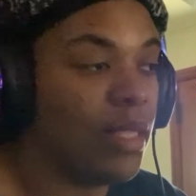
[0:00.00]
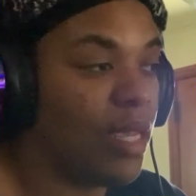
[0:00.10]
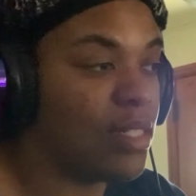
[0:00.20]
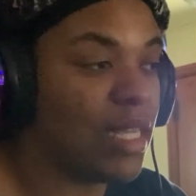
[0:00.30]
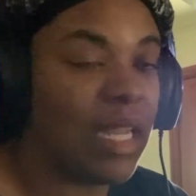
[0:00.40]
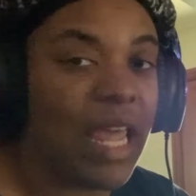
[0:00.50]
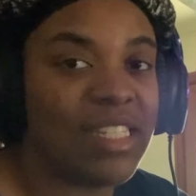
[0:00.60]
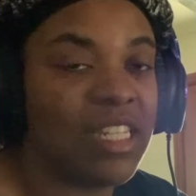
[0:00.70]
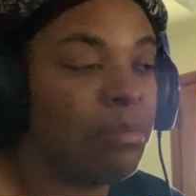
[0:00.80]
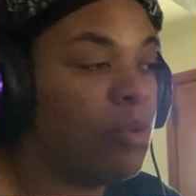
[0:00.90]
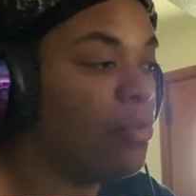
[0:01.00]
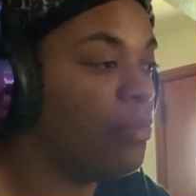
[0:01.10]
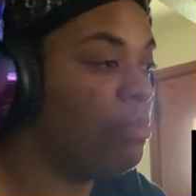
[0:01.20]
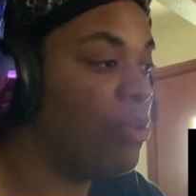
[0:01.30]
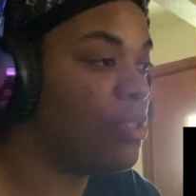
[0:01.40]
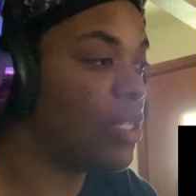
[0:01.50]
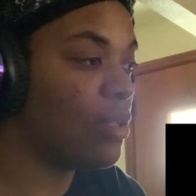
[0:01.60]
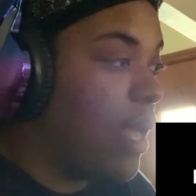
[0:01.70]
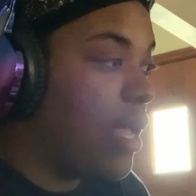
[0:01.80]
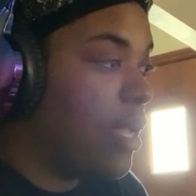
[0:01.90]
There's the classic music.
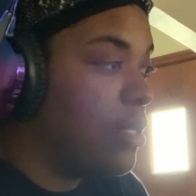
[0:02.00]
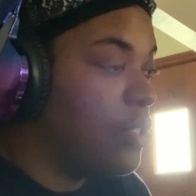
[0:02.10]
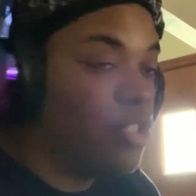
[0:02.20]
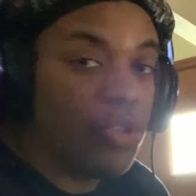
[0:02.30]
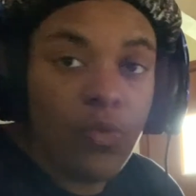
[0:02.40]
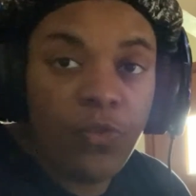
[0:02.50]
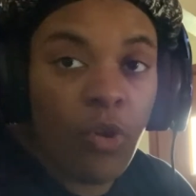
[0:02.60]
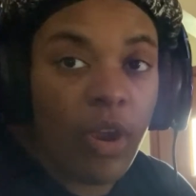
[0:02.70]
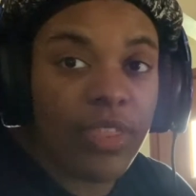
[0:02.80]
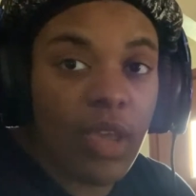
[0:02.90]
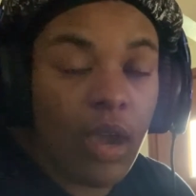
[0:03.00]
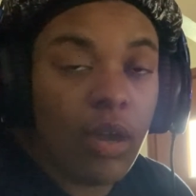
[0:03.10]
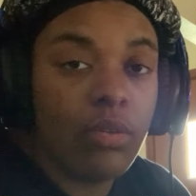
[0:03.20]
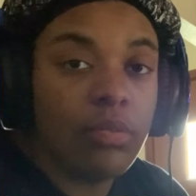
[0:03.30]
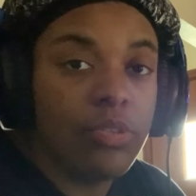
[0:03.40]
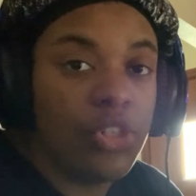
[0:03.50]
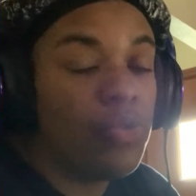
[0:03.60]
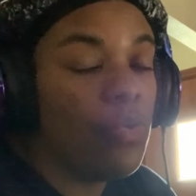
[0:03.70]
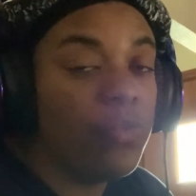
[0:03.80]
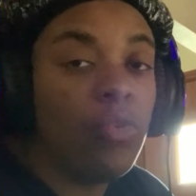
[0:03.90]
June 4th, y'all.
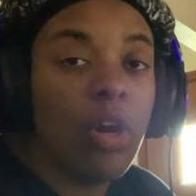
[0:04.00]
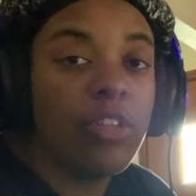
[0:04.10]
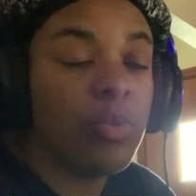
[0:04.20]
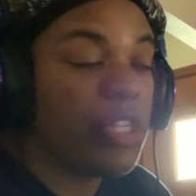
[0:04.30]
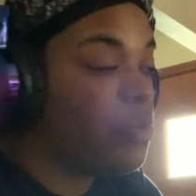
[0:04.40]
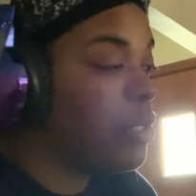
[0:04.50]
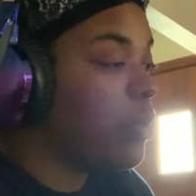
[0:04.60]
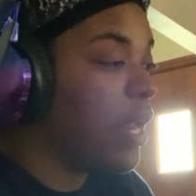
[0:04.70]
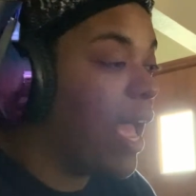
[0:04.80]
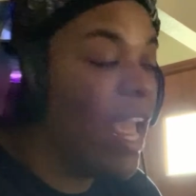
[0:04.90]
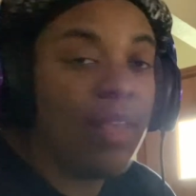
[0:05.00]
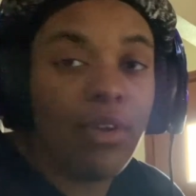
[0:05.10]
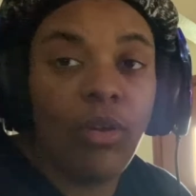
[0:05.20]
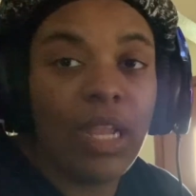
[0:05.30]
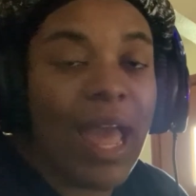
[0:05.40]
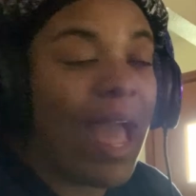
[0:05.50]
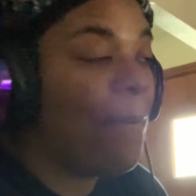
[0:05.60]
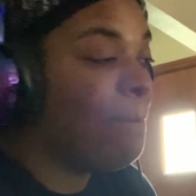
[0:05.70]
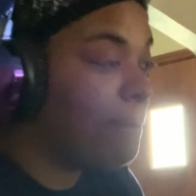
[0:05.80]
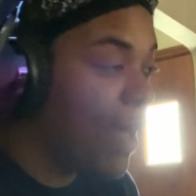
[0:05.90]
June 4th, 2021. I ain't even gonna lie.
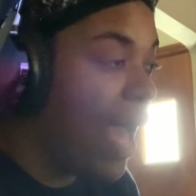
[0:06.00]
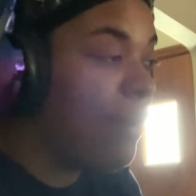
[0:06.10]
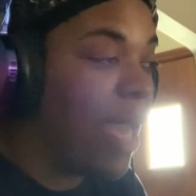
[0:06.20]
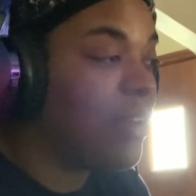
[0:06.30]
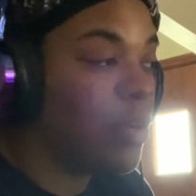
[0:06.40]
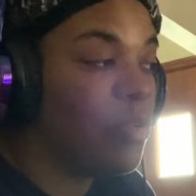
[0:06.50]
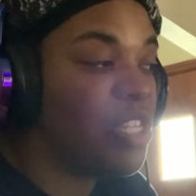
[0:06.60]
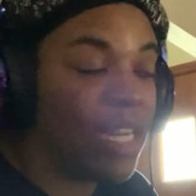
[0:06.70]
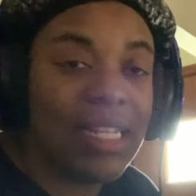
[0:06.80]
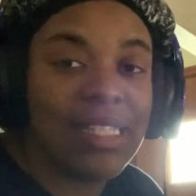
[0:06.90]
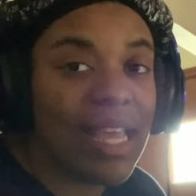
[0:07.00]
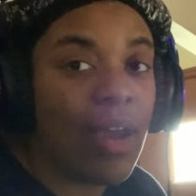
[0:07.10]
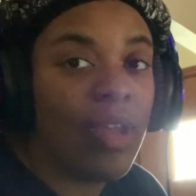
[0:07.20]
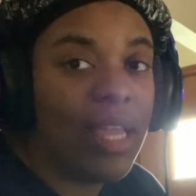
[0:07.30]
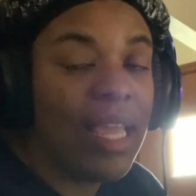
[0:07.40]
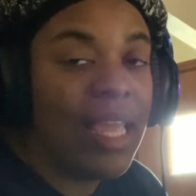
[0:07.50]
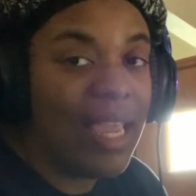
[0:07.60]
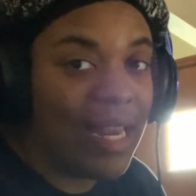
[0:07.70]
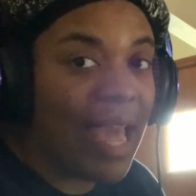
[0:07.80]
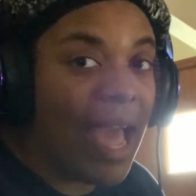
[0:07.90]
I'm gonna have to go check this out
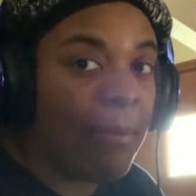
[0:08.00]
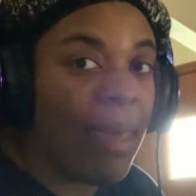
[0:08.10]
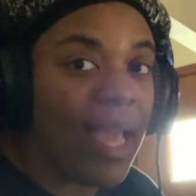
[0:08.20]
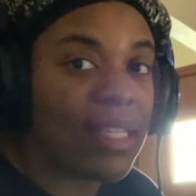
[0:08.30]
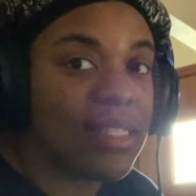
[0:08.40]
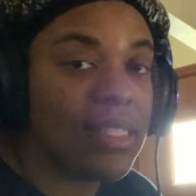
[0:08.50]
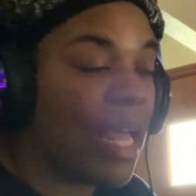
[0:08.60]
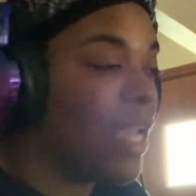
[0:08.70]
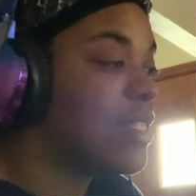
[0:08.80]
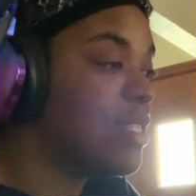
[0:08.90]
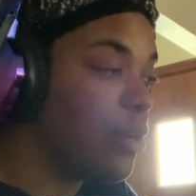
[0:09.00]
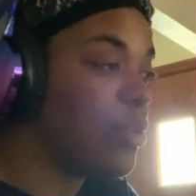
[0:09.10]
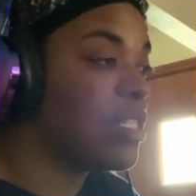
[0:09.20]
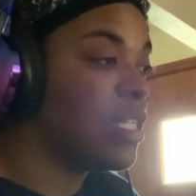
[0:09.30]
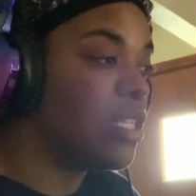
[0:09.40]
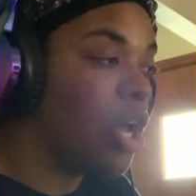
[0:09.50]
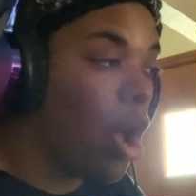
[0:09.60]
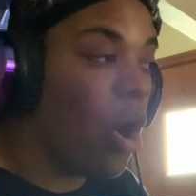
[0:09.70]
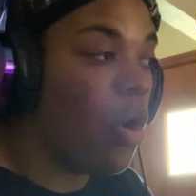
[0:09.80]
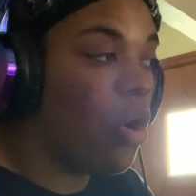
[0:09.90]
in the IMAX. Like, seriously.
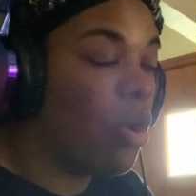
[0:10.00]
Y'all.